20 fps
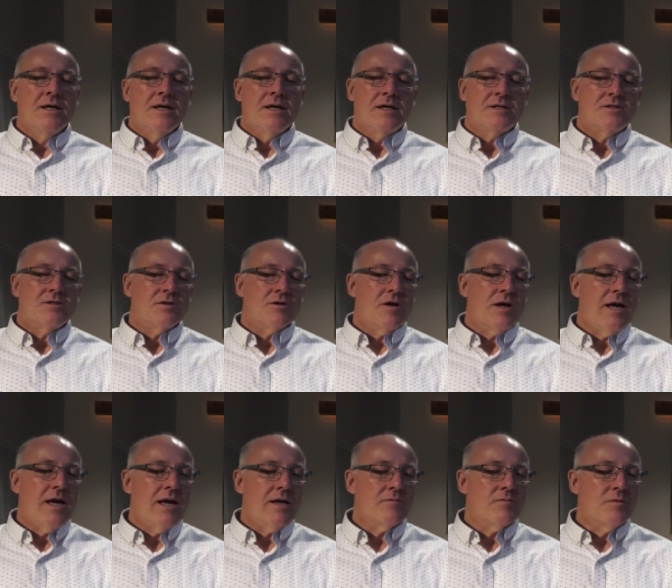that your
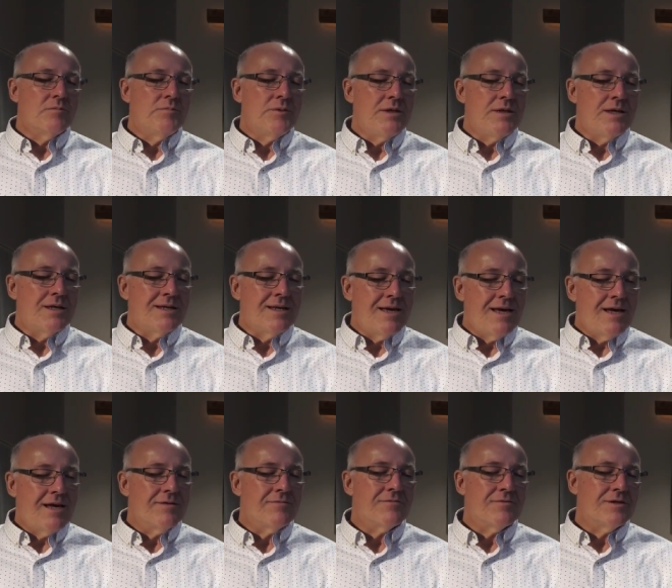hand will be in
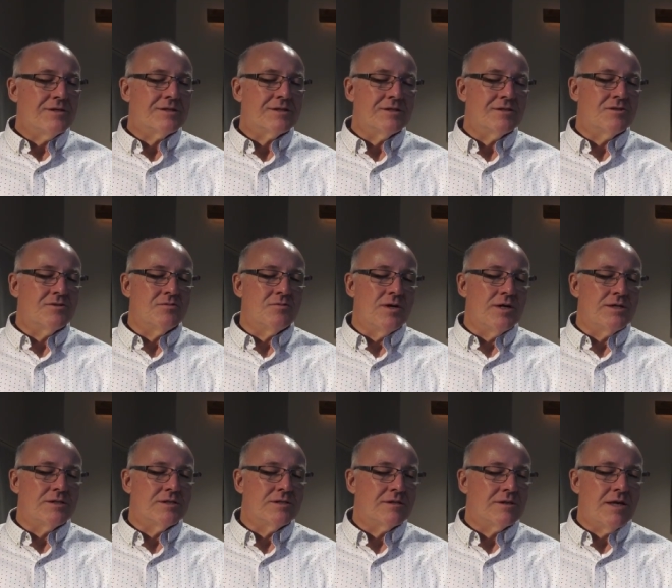every situation.